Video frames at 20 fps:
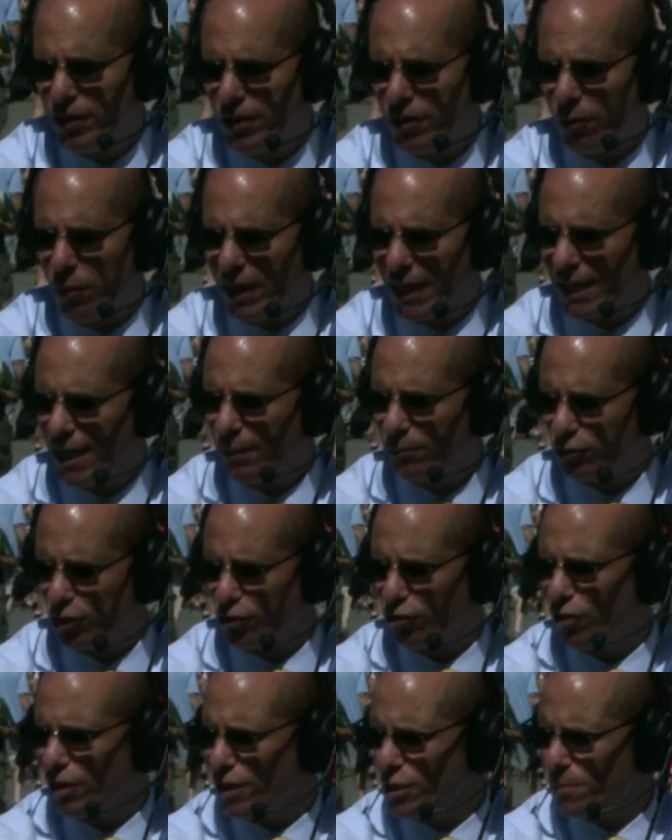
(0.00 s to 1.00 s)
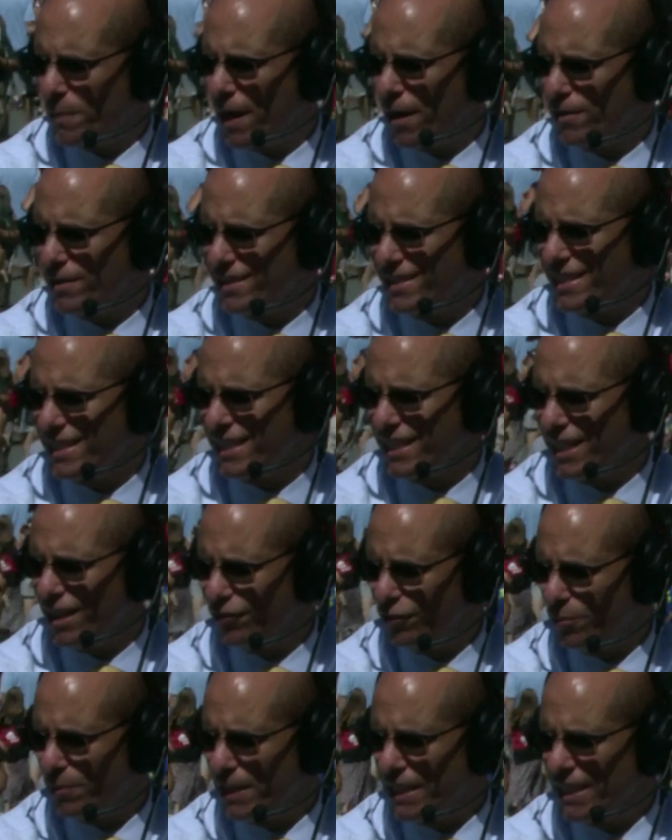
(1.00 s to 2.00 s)
when it comes to transparency in
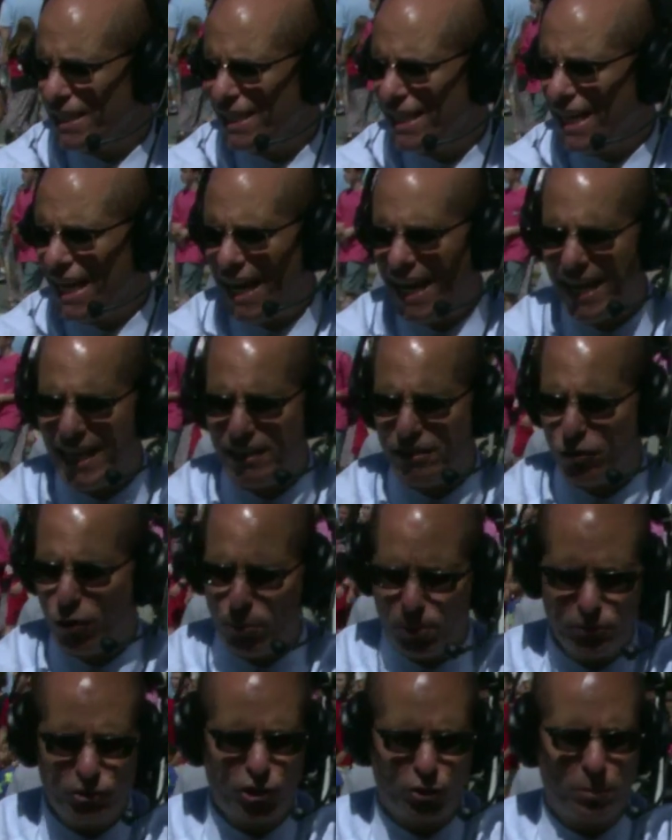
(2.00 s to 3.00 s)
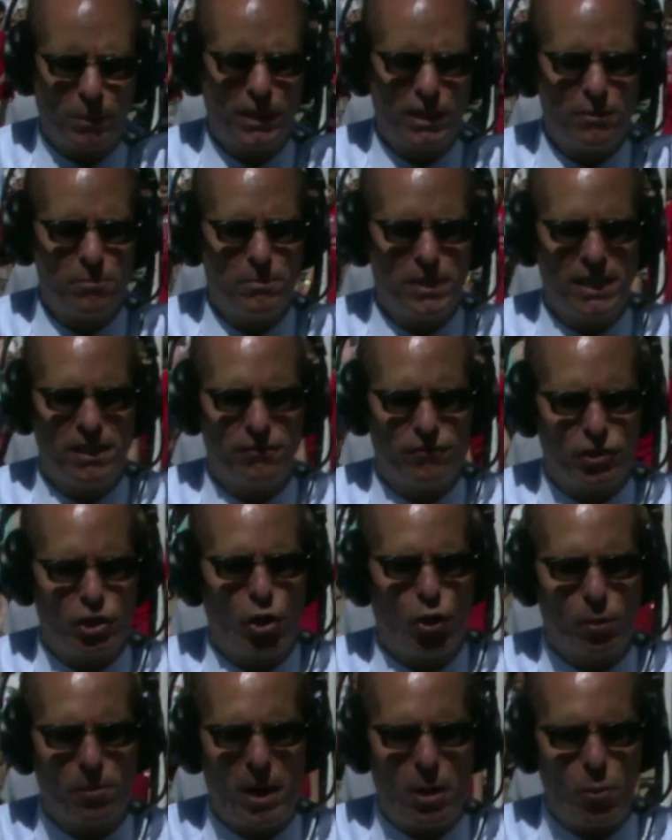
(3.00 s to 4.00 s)
government. And don't just believe me,
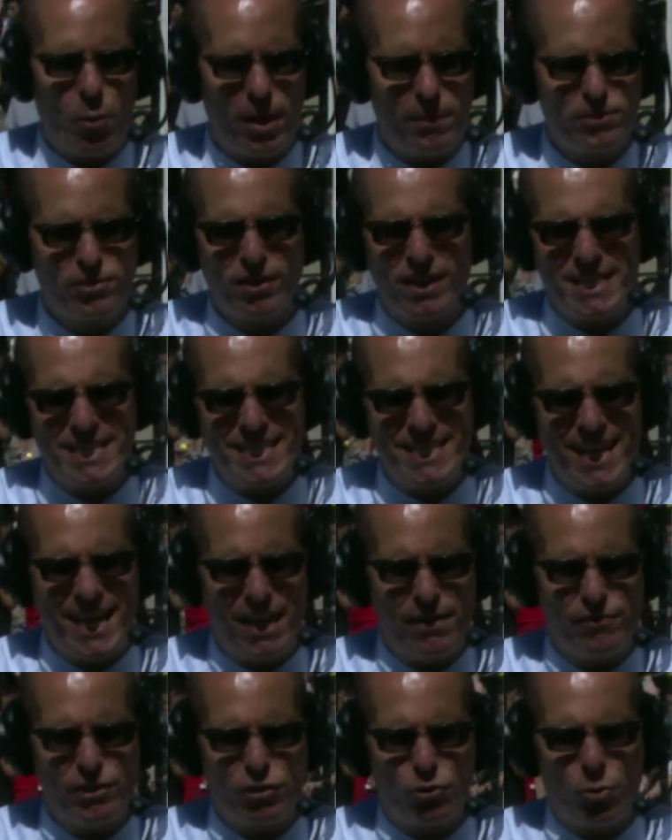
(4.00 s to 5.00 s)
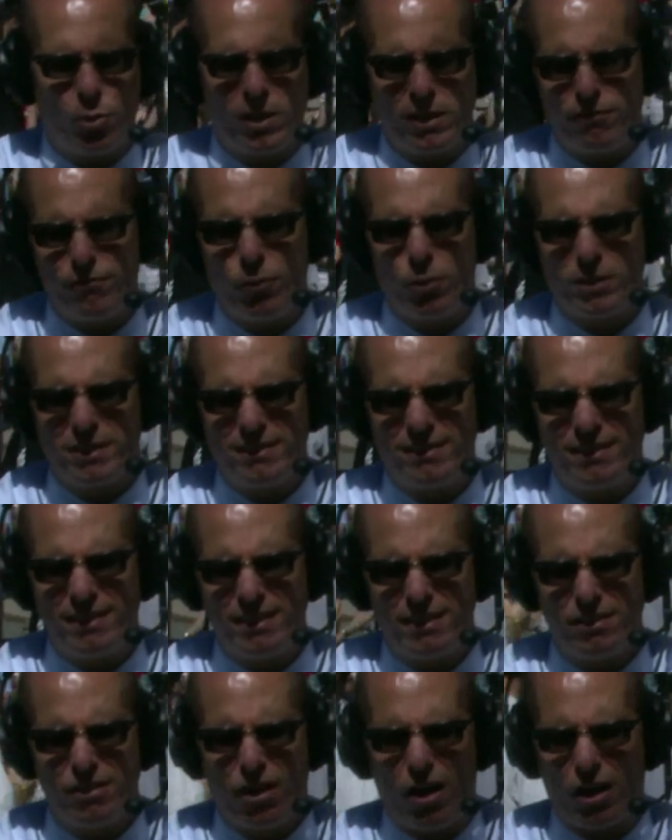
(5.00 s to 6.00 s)
go to my website,
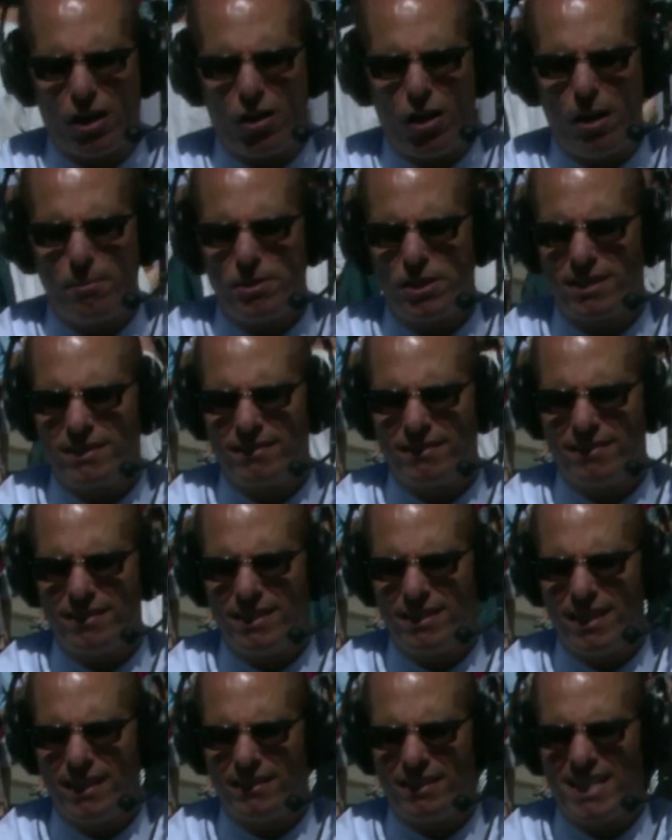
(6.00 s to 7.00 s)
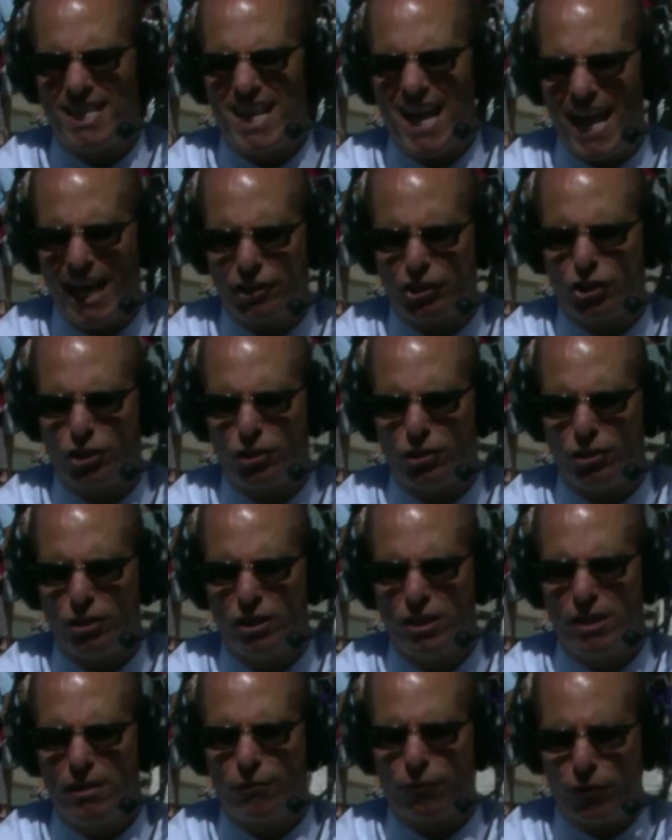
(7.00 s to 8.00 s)
davein2014.com. You can see that the National
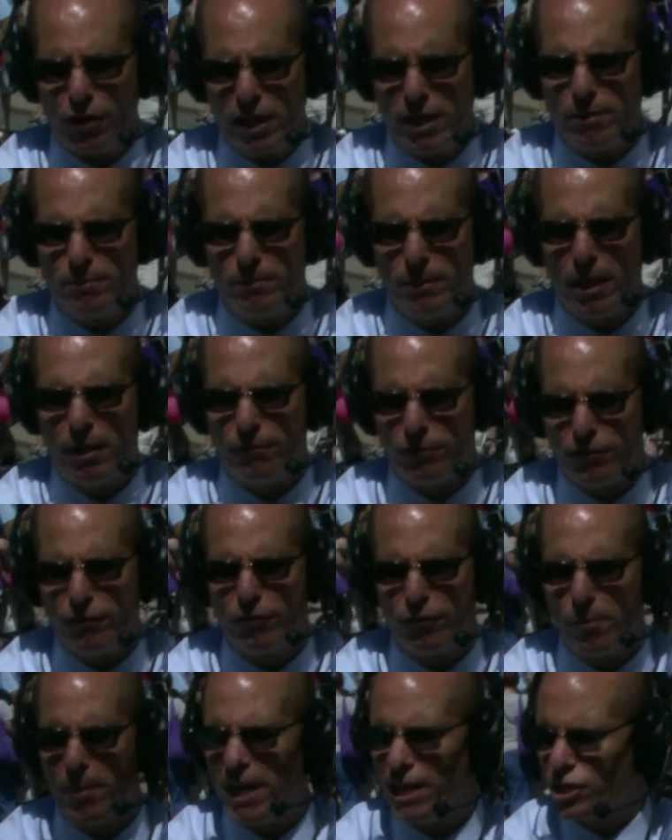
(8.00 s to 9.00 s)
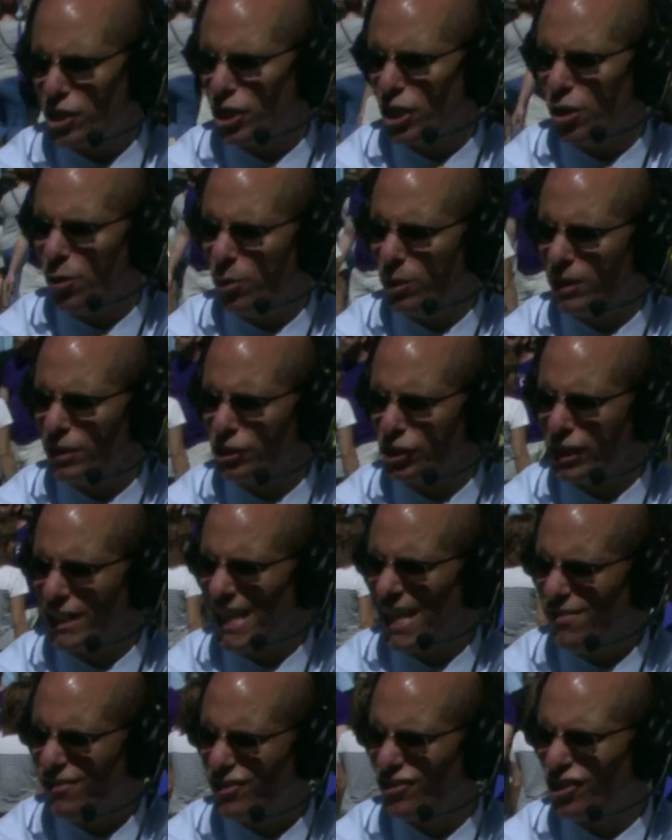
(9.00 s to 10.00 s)
Freedom of Information Coalition
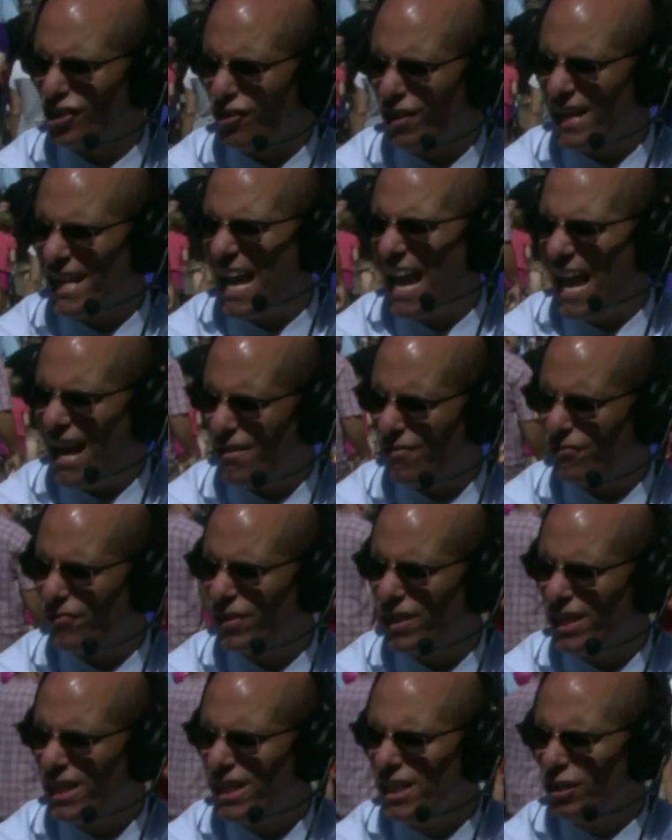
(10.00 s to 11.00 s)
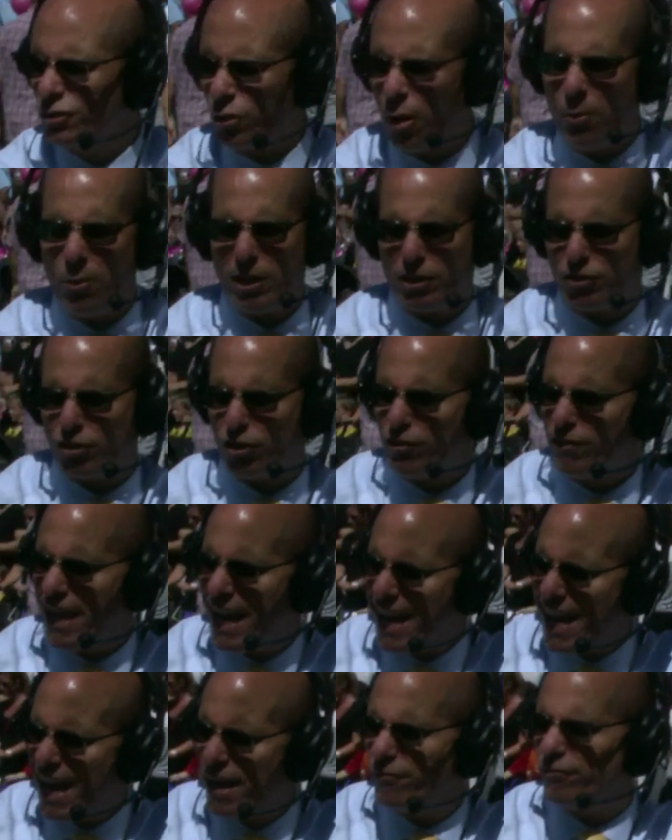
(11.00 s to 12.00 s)
gave us the grade of F. So I want to turn
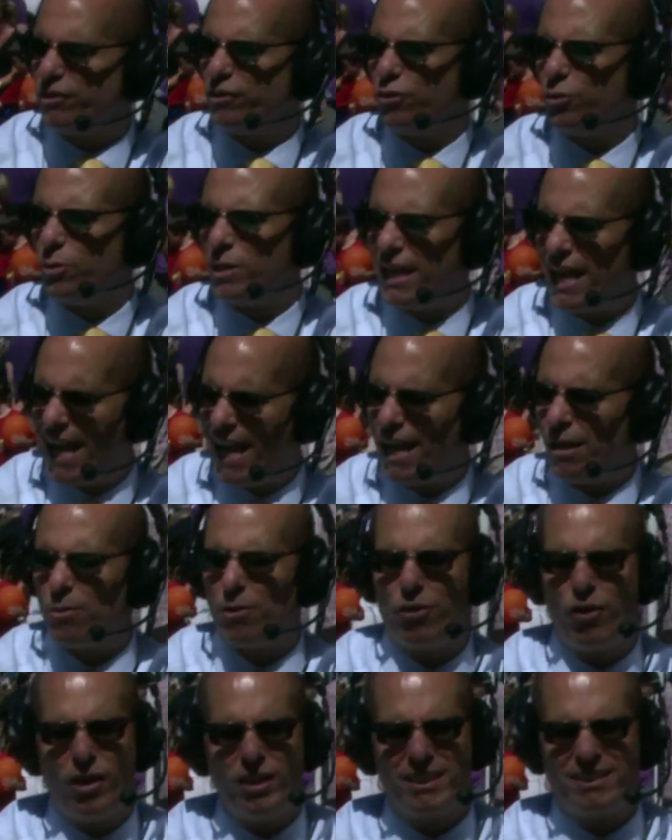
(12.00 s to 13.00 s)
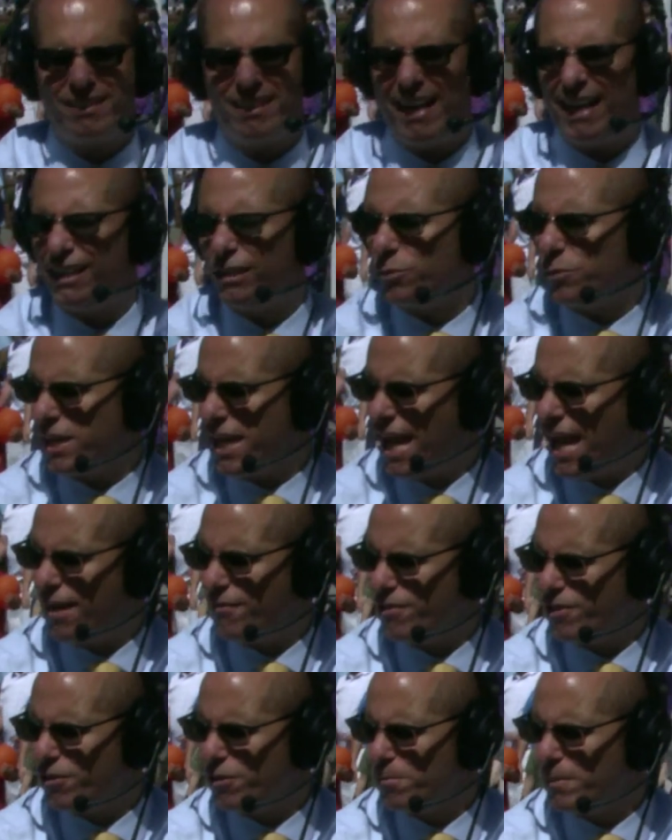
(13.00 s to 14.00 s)
that F into an A. With all the talent we have
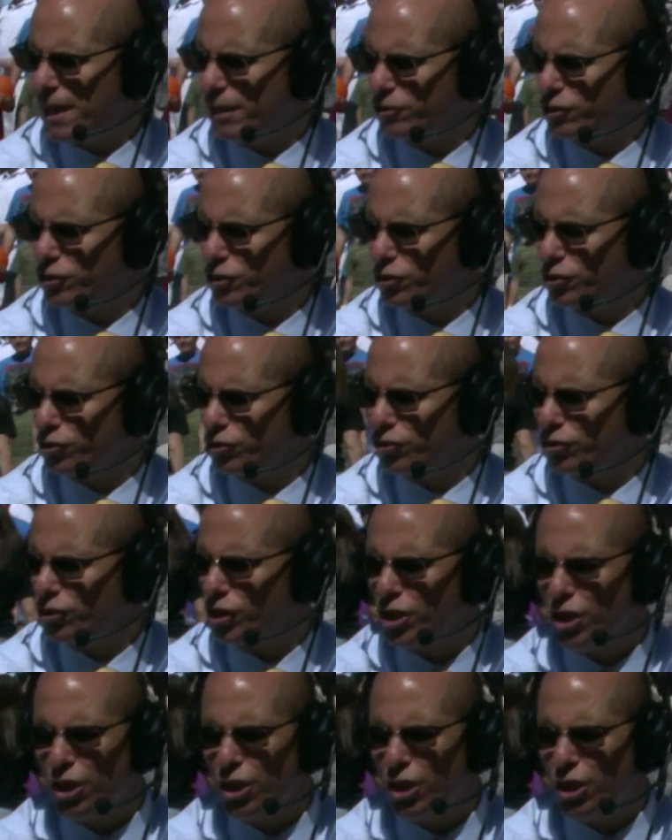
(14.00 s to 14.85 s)
here in Massachusetts,